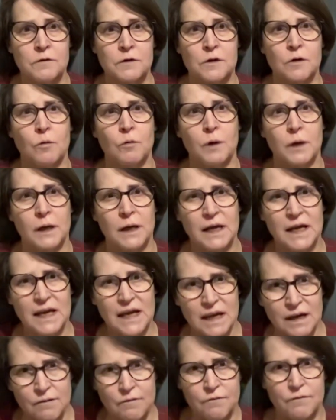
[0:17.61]
So
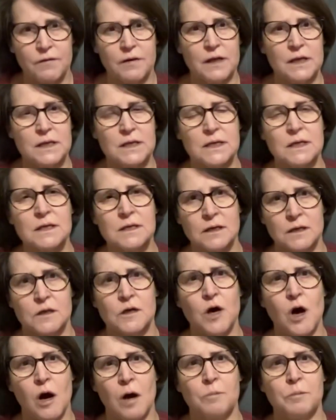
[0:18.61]
if this is a
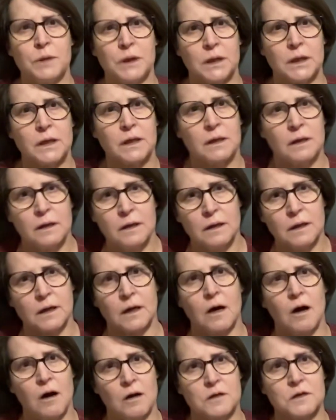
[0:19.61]
topic that
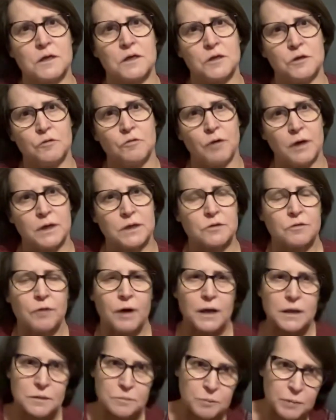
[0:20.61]
causes you great
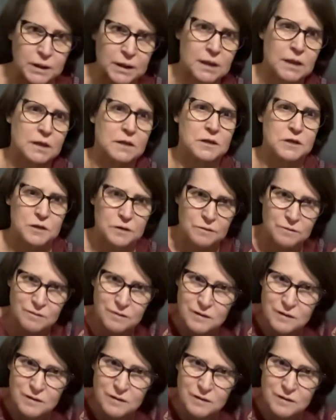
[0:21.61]
stress, please just